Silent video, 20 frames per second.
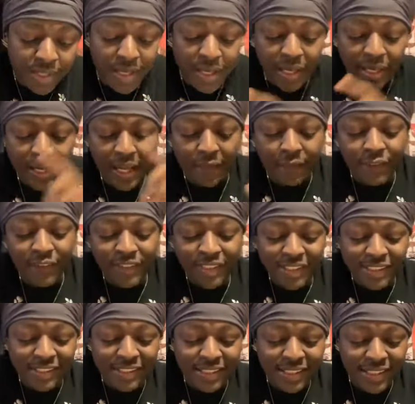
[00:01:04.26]
And after
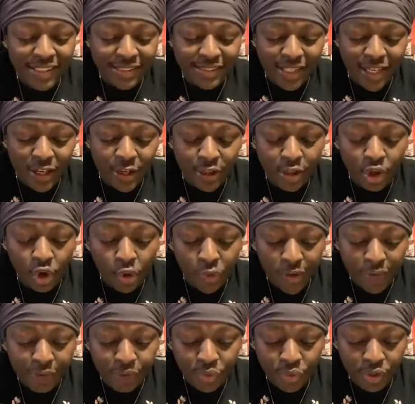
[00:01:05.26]
these things I heard a
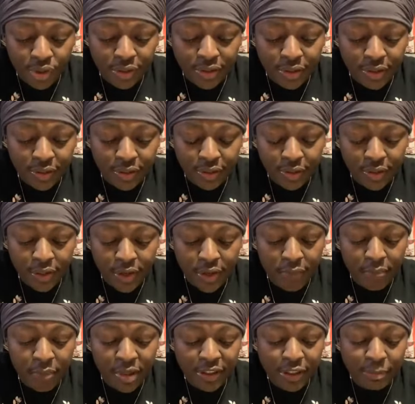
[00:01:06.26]
great voice of
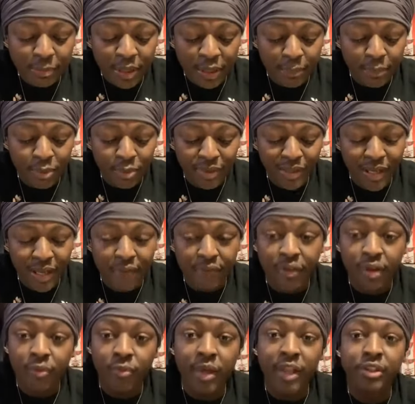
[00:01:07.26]
much people in
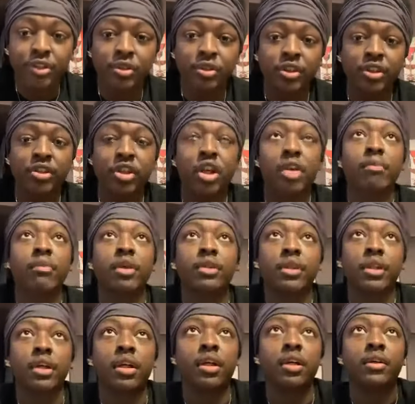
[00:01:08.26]
heaven, right? So this talking about
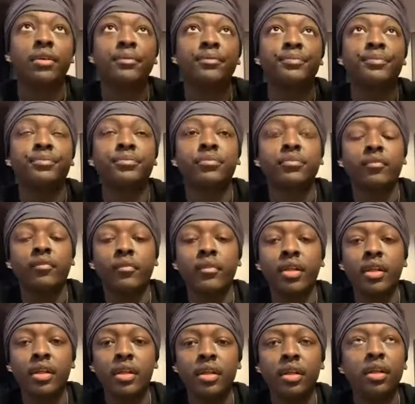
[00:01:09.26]
the um
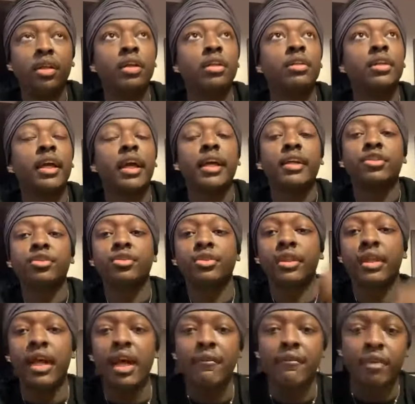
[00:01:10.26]
the angels
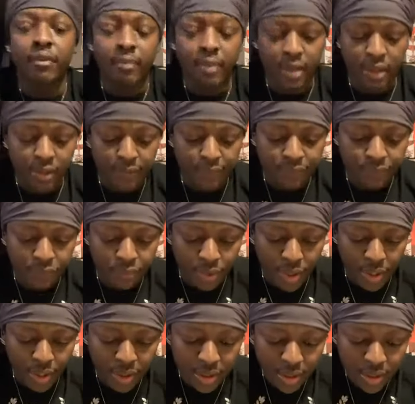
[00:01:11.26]
in heaven, huh?
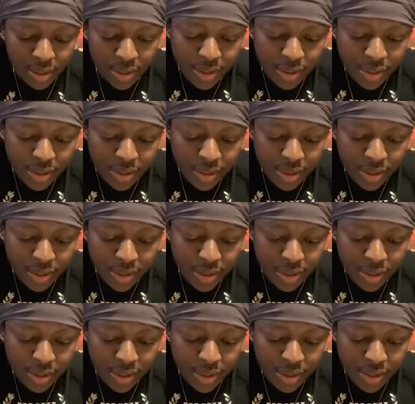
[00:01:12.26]
Right?